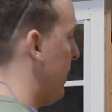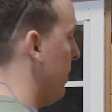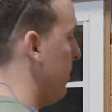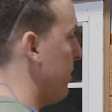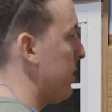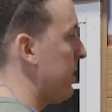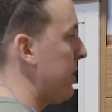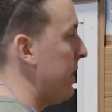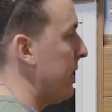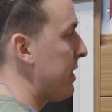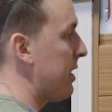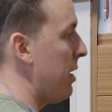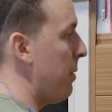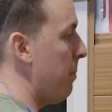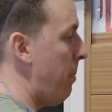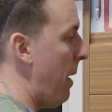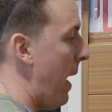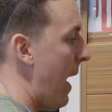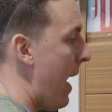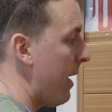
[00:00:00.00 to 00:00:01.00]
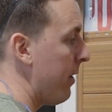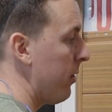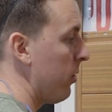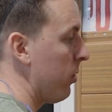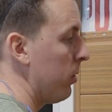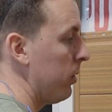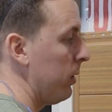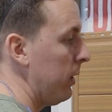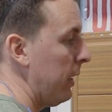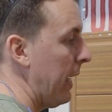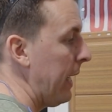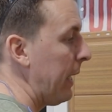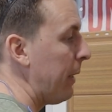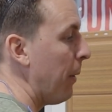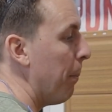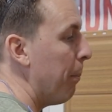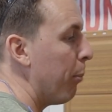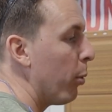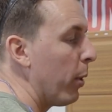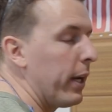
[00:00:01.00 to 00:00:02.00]
consistent pattern like
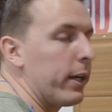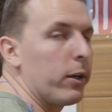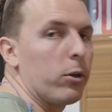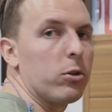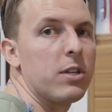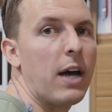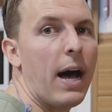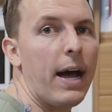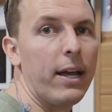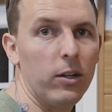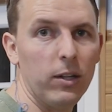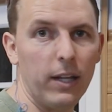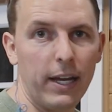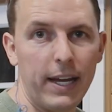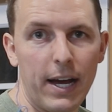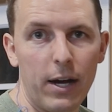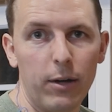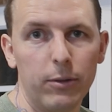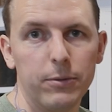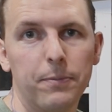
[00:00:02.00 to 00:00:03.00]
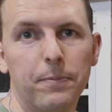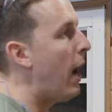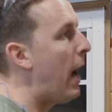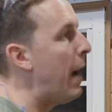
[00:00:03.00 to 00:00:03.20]
a brick or tile layout.